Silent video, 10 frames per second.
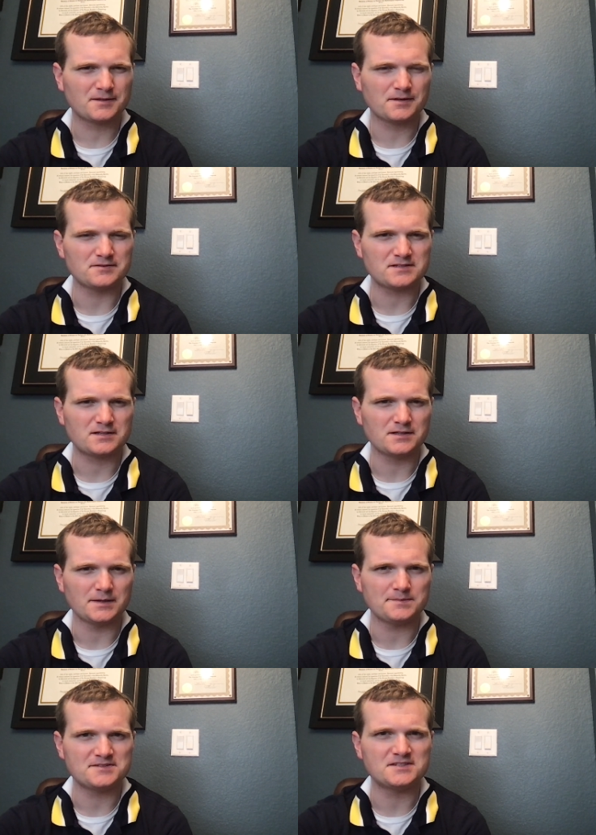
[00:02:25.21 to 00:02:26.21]
on those
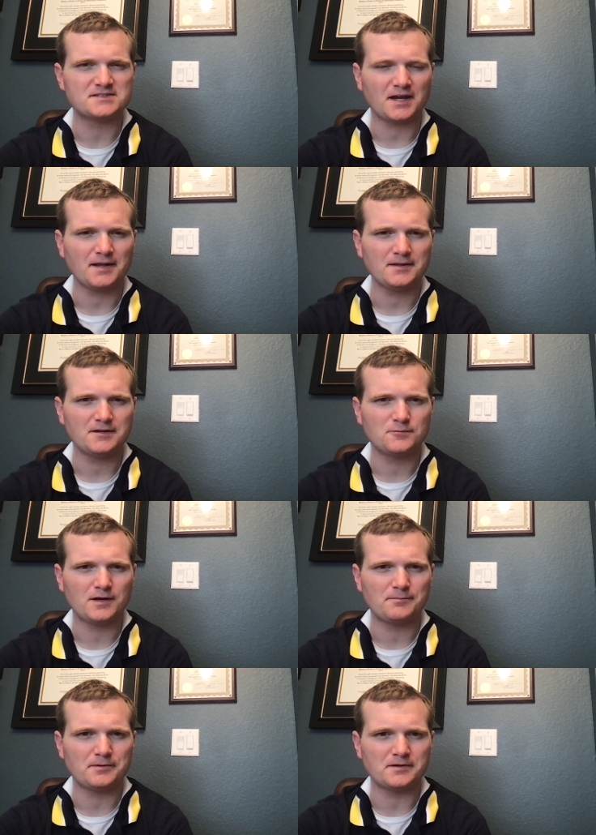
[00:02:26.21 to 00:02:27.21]
clips, this alien
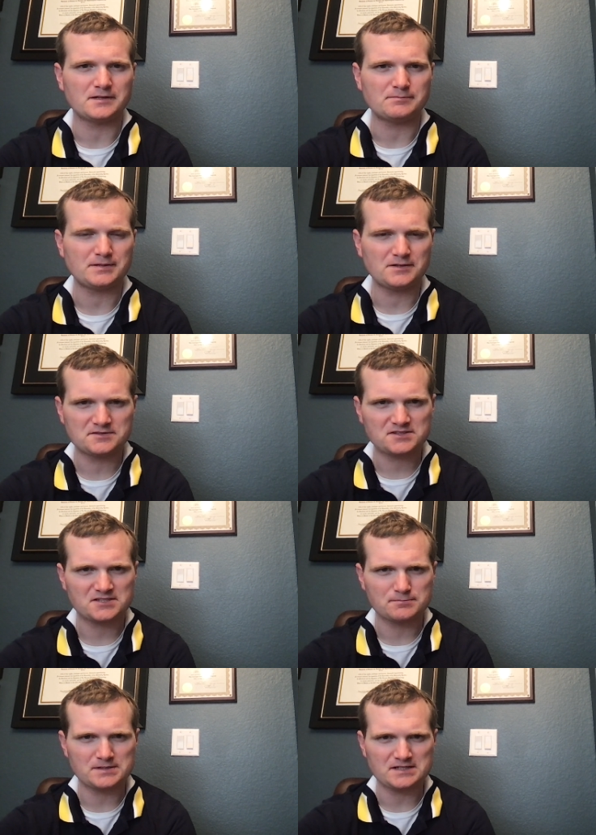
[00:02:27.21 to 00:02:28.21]
weapon appears
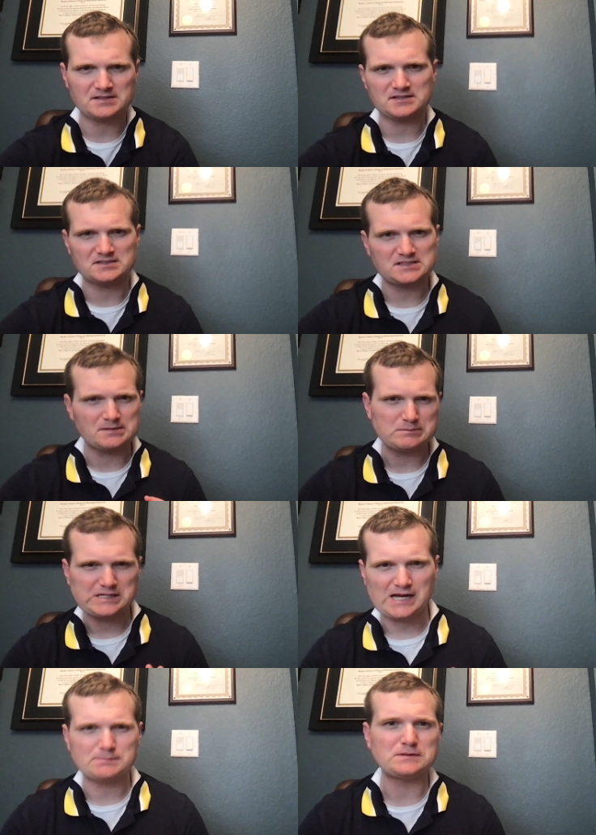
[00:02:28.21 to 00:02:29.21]
to be some
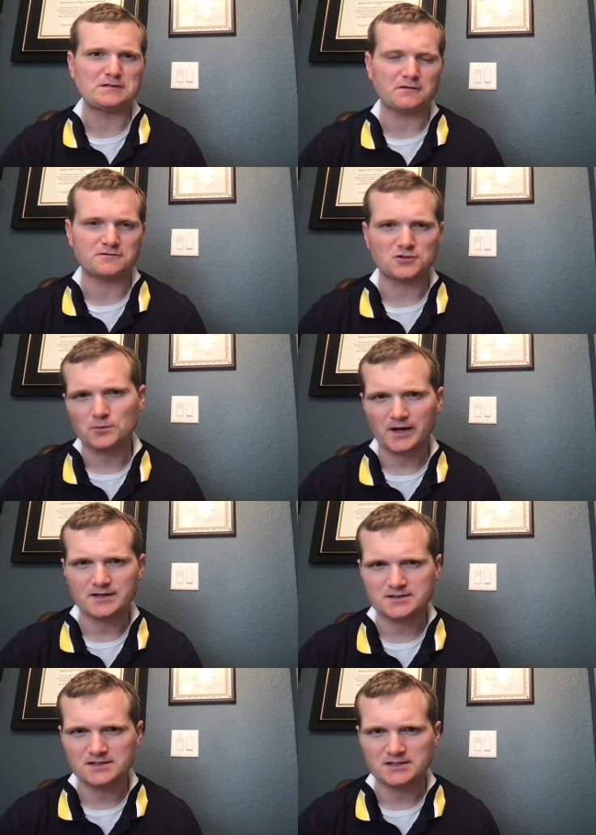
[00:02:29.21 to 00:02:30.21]
type of
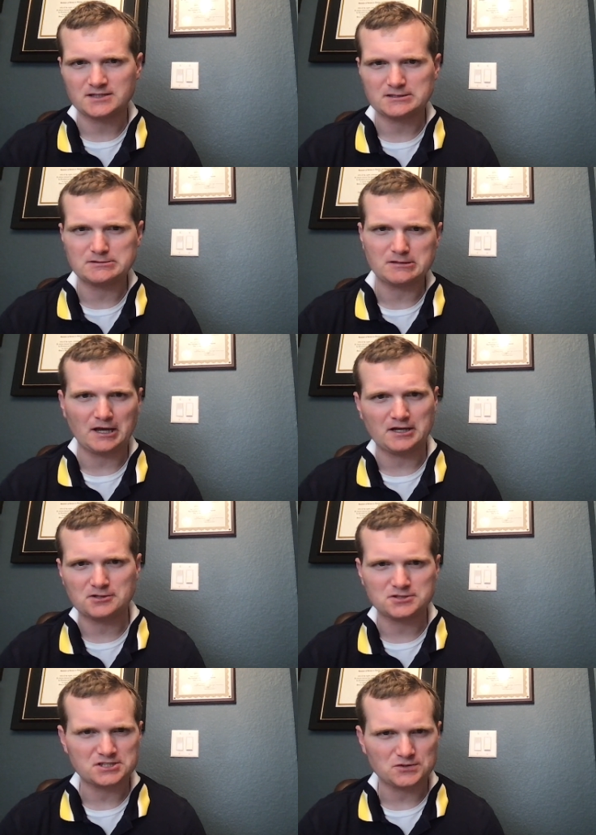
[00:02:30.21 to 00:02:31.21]
directed
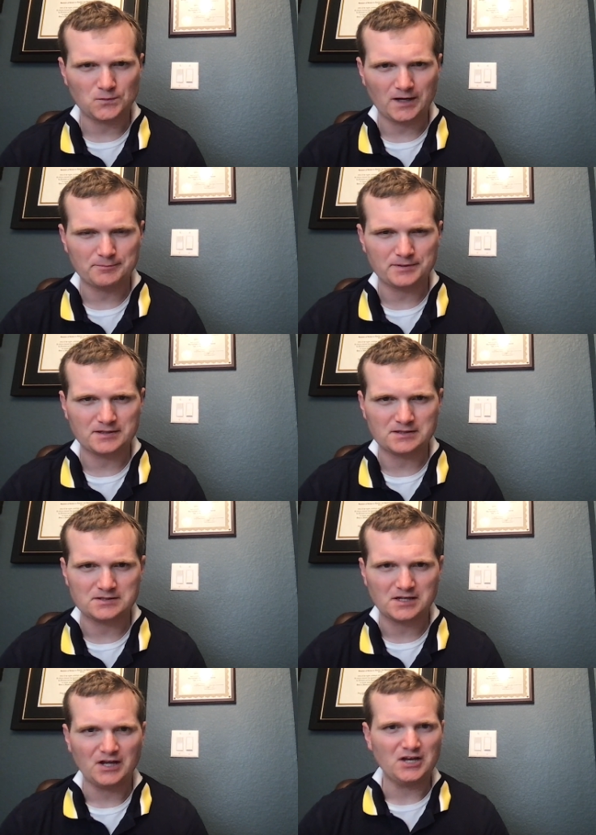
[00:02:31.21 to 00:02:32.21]
energy
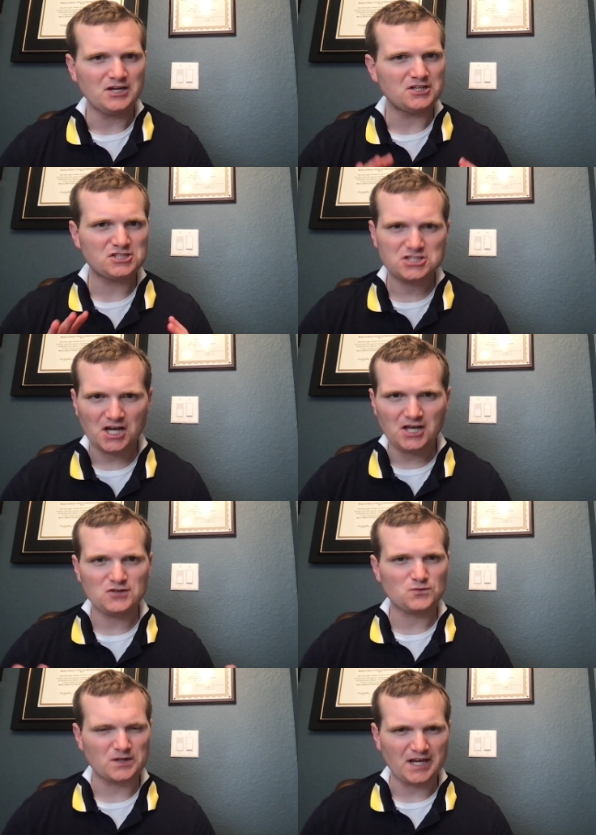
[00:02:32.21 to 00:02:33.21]
weapon,
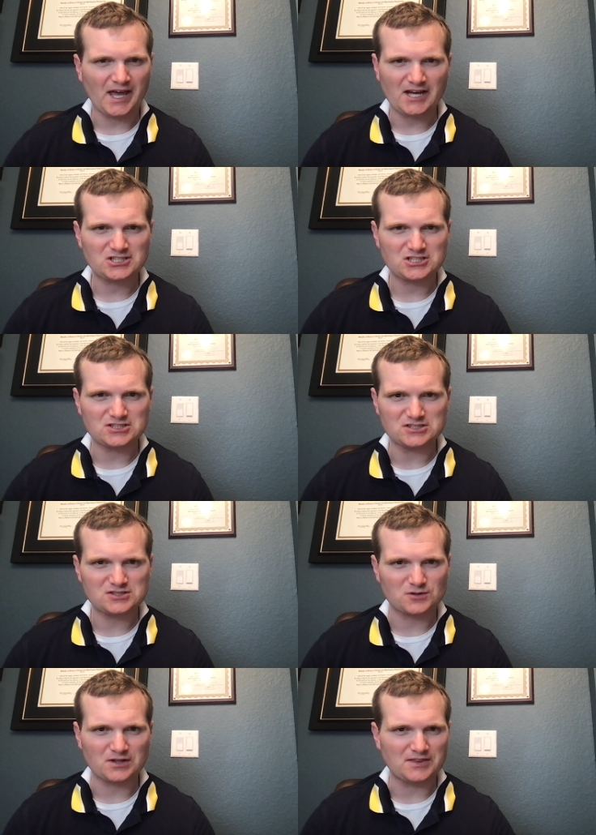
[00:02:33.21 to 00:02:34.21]
chain reaction
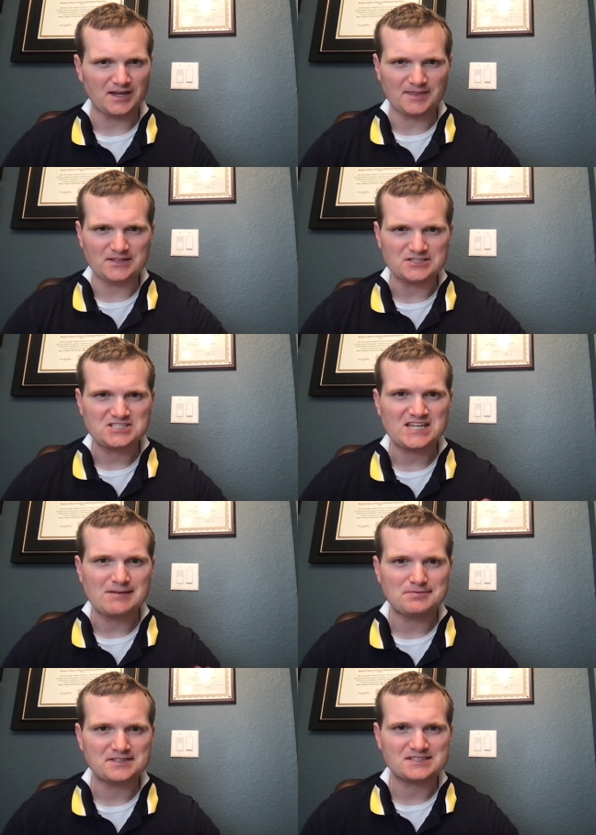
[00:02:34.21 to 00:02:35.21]
sort of thing that just
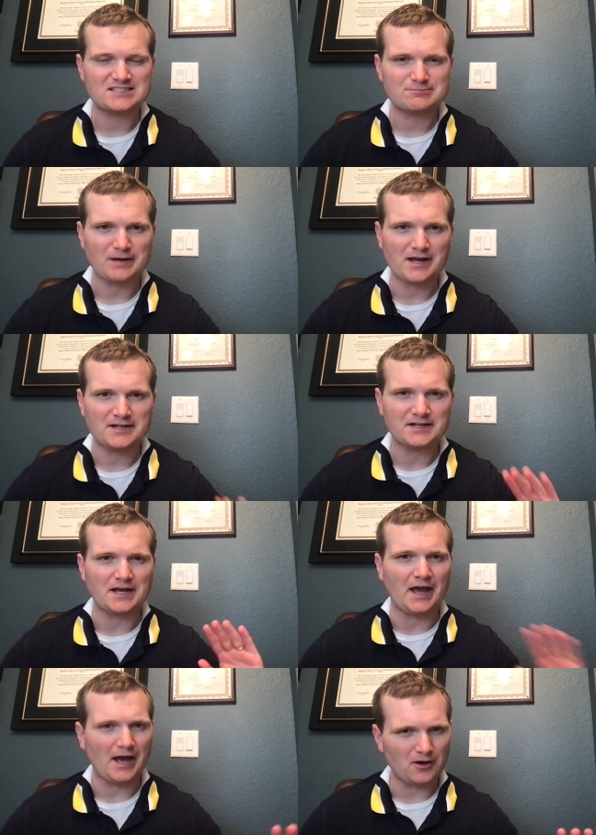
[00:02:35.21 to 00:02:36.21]
keeps
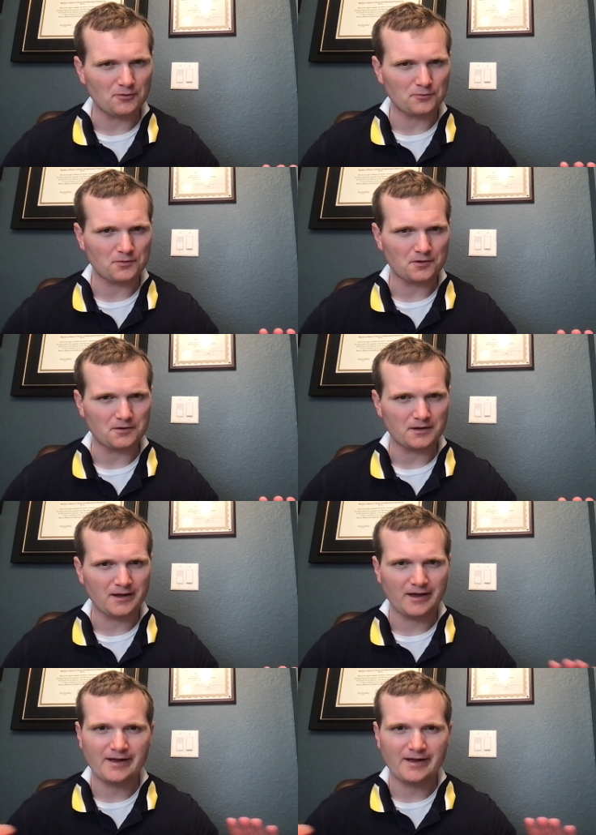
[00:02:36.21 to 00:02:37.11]
expanding outward.